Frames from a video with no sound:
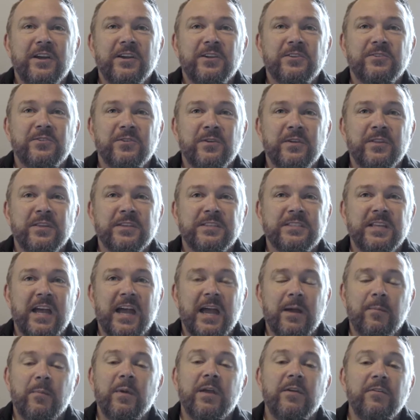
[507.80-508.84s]
during this
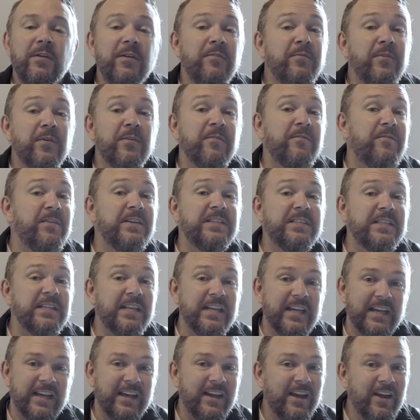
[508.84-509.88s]
time. If you're
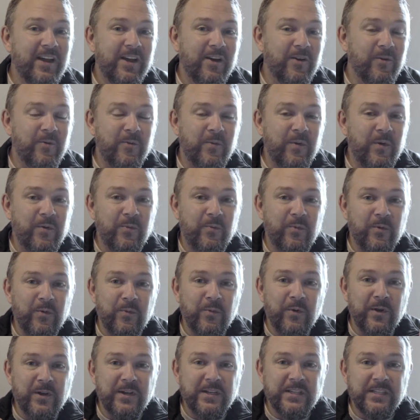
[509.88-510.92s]
visiting, what
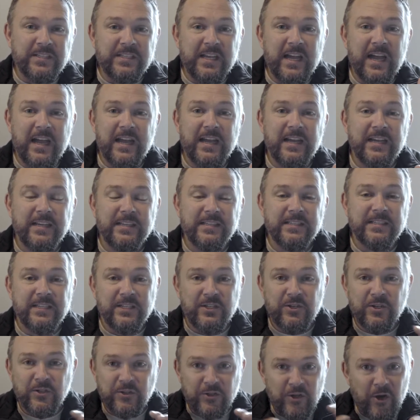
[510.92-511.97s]
we're going to say is, and
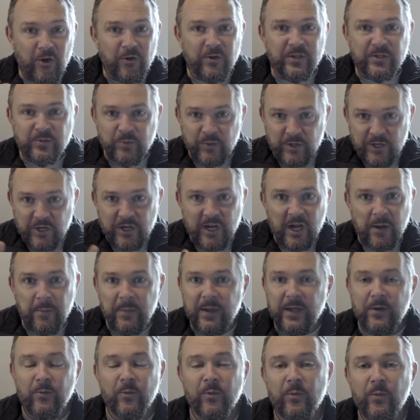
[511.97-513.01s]
you'll notice when you come
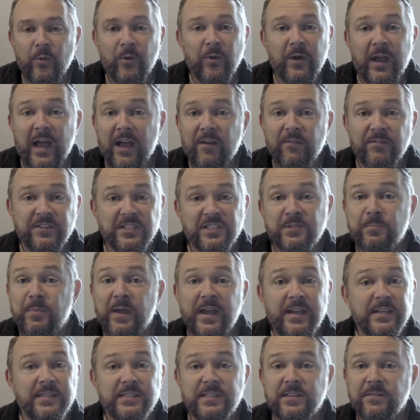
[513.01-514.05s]
in, we won't have
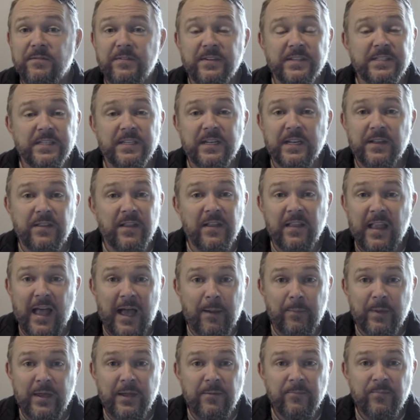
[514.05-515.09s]
space to visit in the
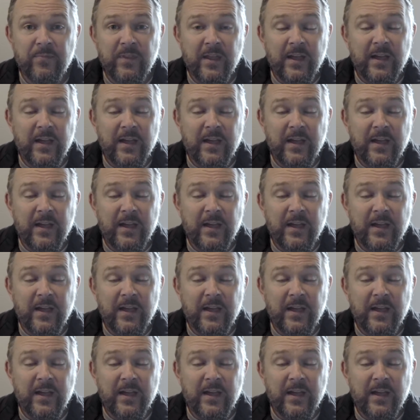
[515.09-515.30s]
lobby.